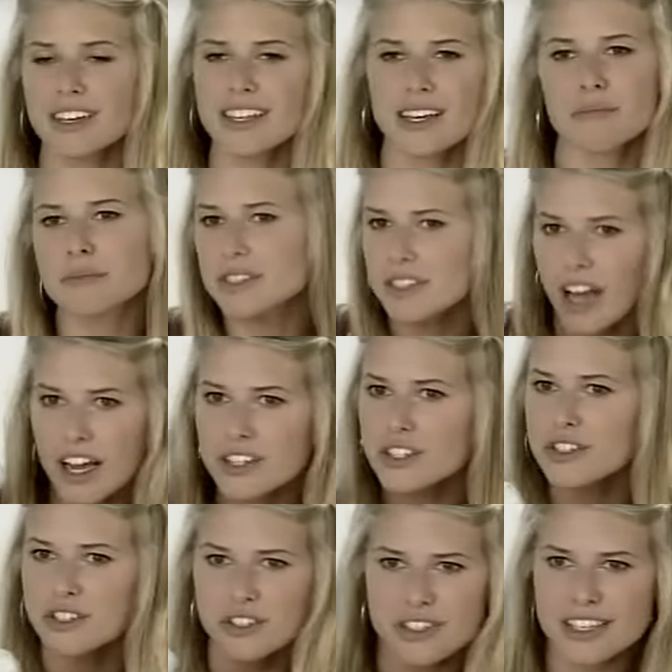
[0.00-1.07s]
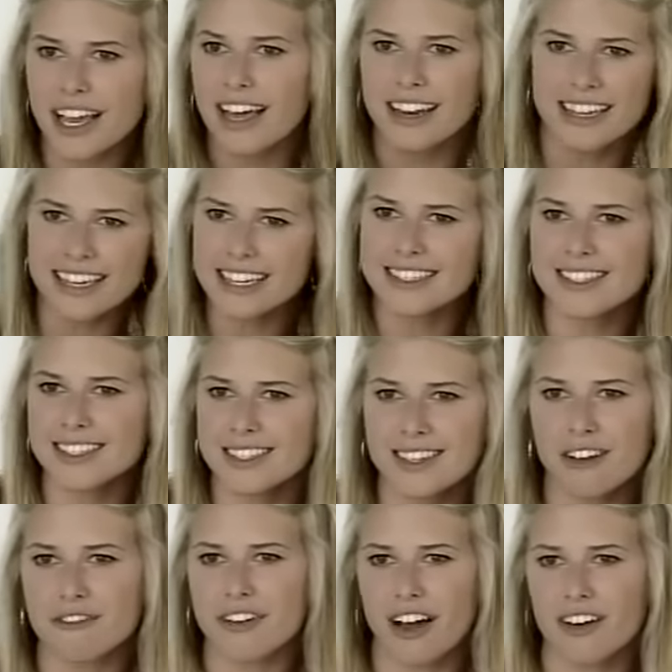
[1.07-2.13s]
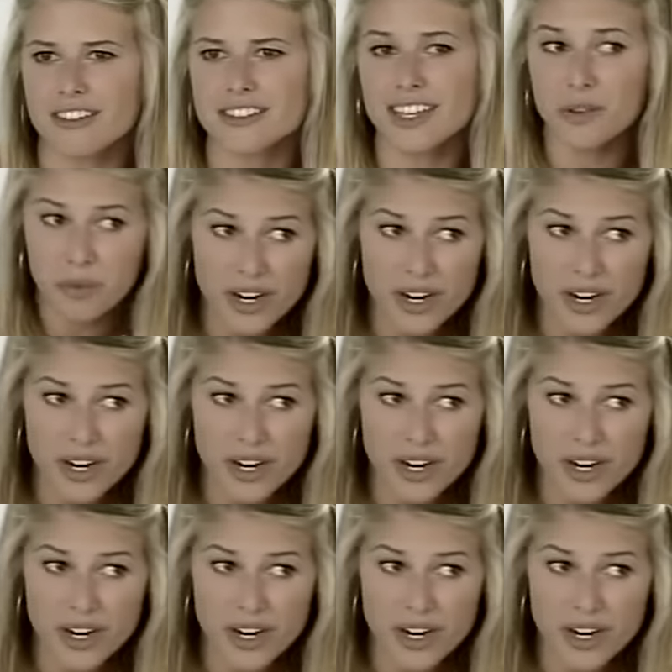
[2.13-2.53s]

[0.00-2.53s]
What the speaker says: It, like, massages your skin and gets the stuff out. It